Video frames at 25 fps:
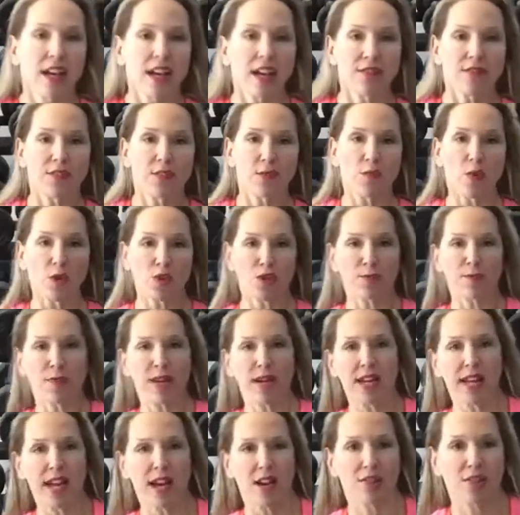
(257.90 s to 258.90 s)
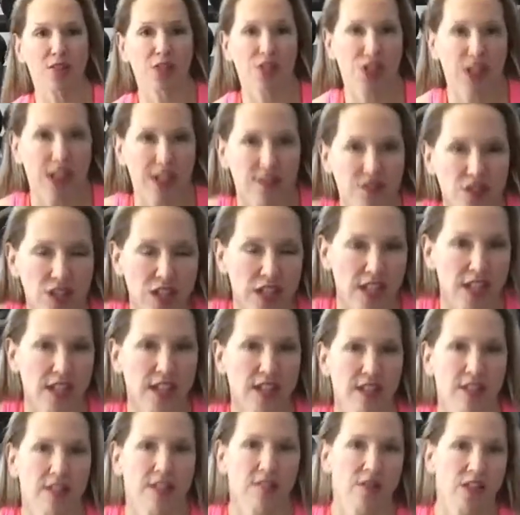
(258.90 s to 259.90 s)
If you've watched my health and safety
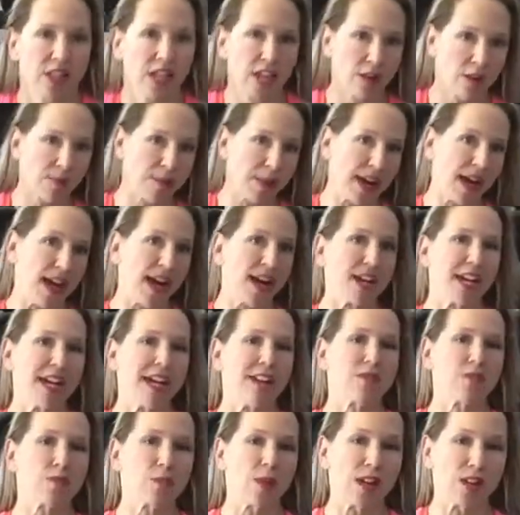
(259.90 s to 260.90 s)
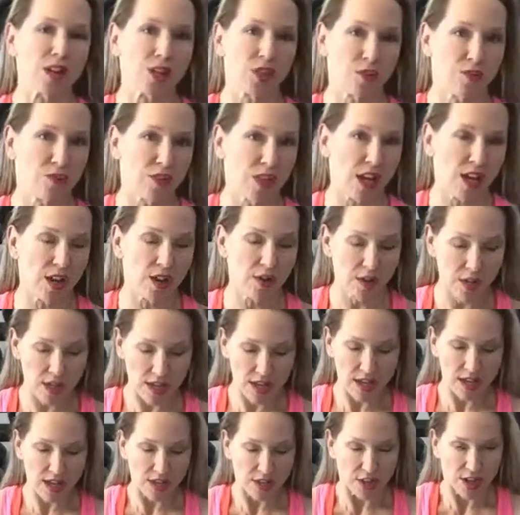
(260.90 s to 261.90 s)
video about how to lift weights, you'll know
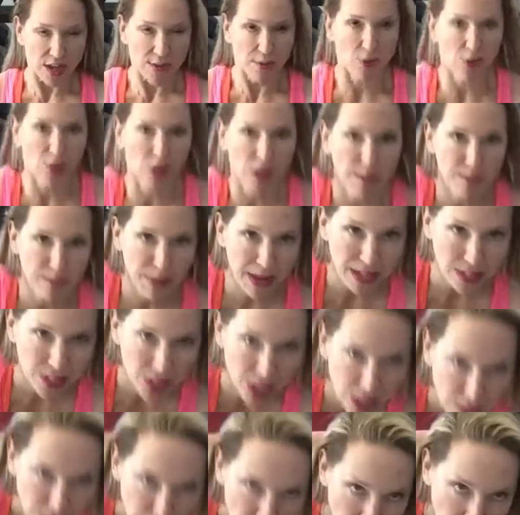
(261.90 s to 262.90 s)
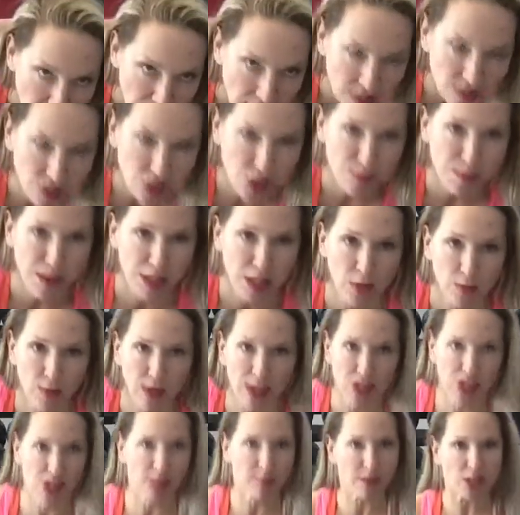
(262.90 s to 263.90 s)
that I'm not going to bend over and just pick the
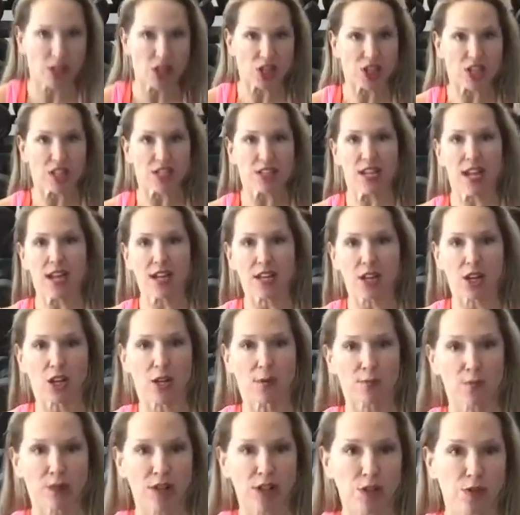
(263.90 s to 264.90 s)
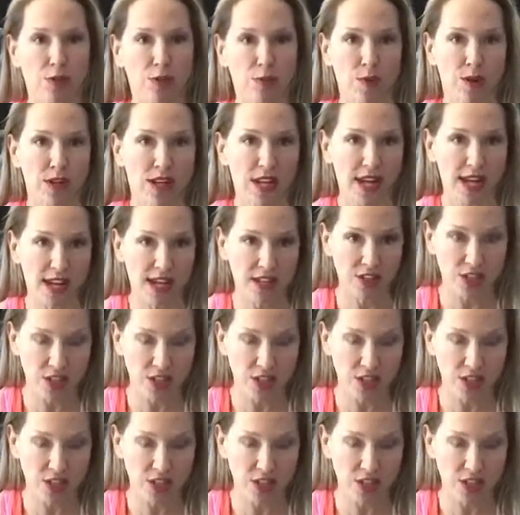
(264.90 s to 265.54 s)
weights up. I'm going to sit down, I'm going to brace with one hand,